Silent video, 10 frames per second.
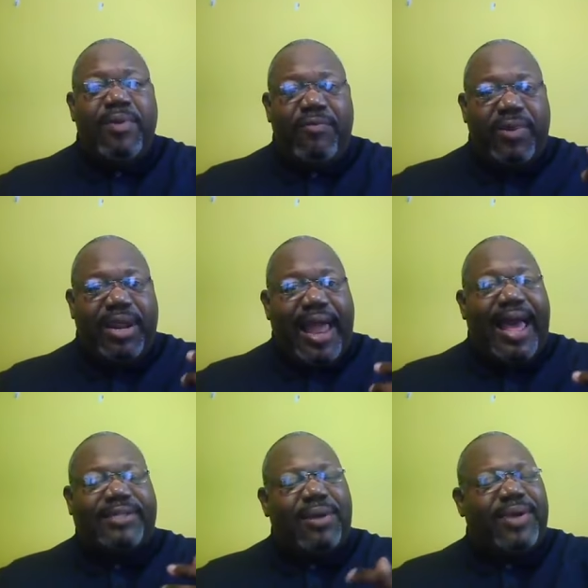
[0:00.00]
we
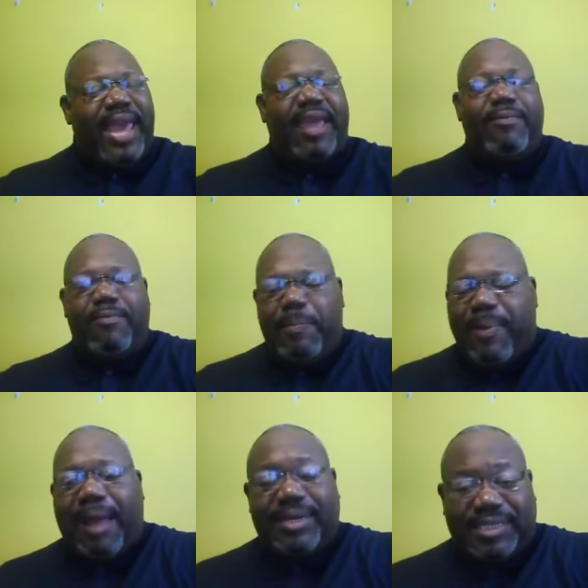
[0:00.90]
realize, okay, we
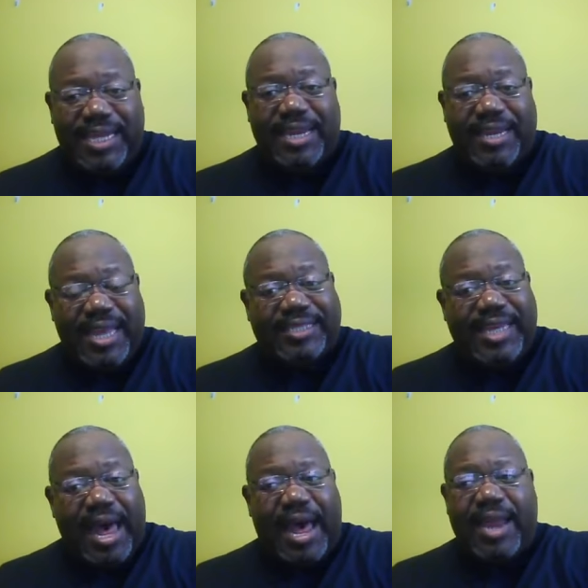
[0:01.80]
probably sinned
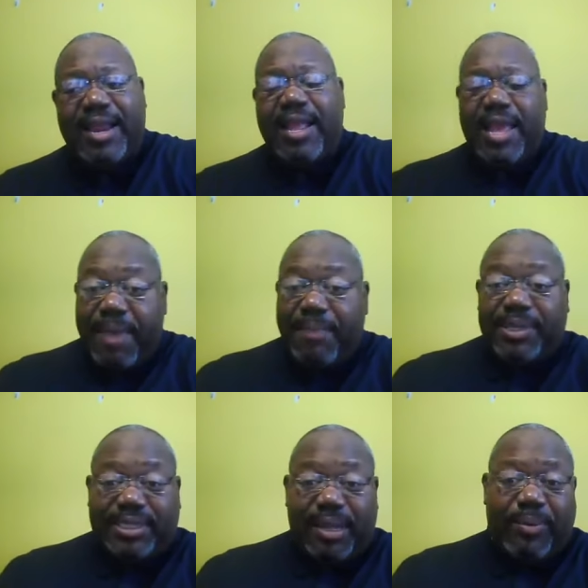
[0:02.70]
against God and
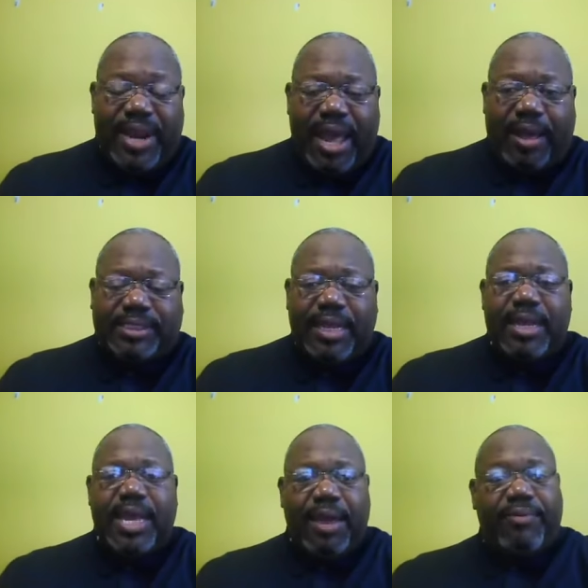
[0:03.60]
maybe someone else
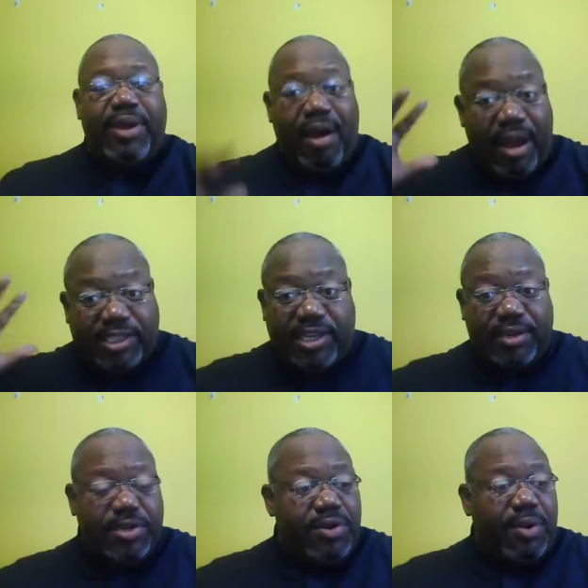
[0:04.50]
in regards
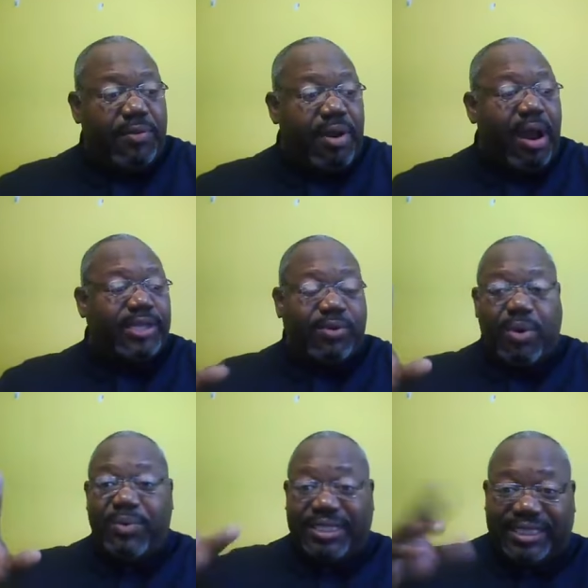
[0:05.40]
to you know in regards to
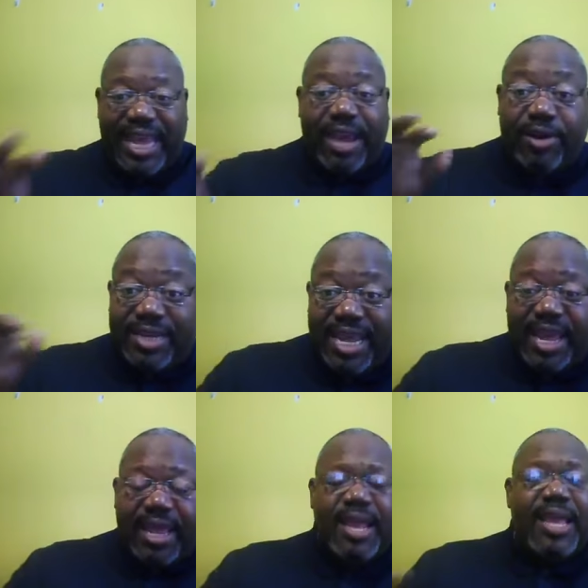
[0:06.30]
what we said or
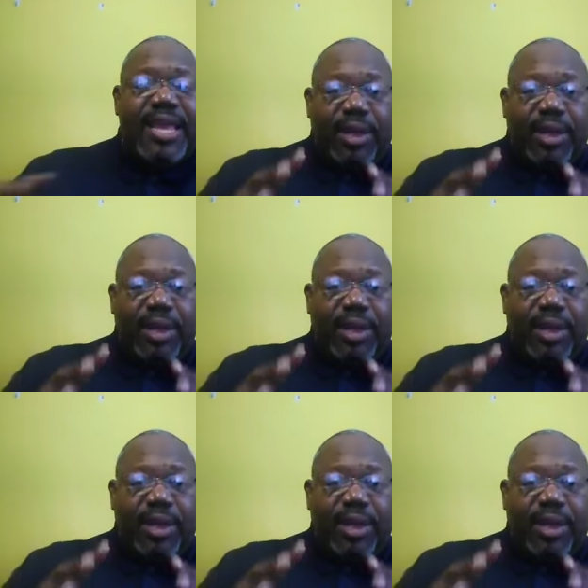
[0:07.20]
did.